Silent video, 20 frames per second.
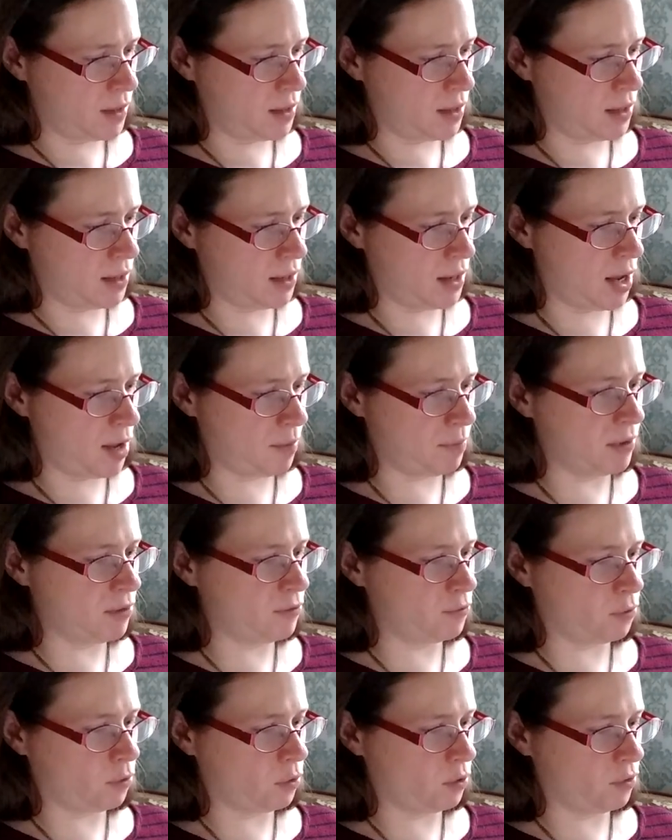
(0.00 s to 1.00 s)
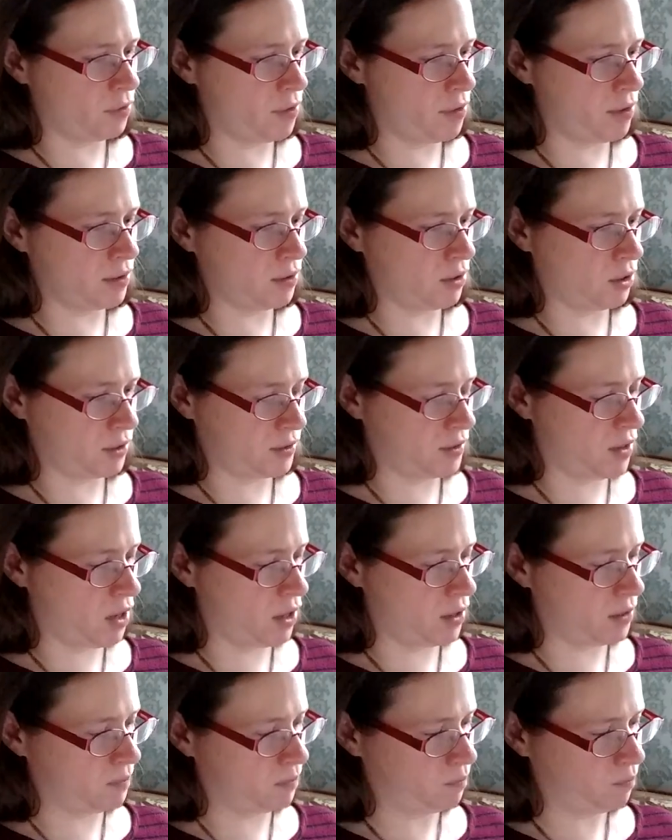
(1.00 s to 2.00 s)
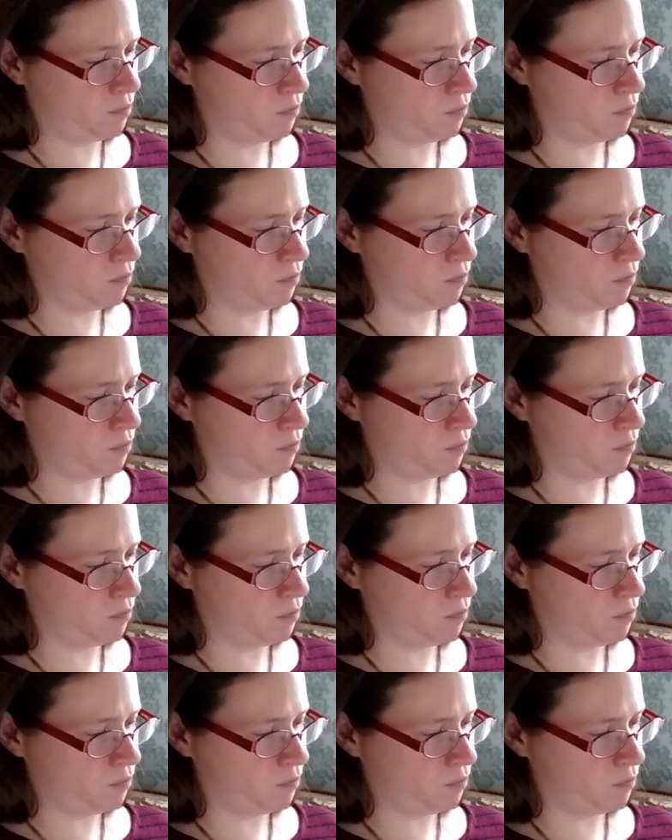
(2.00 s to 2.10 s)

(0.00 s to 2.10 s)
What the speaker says: It had been for a very long time.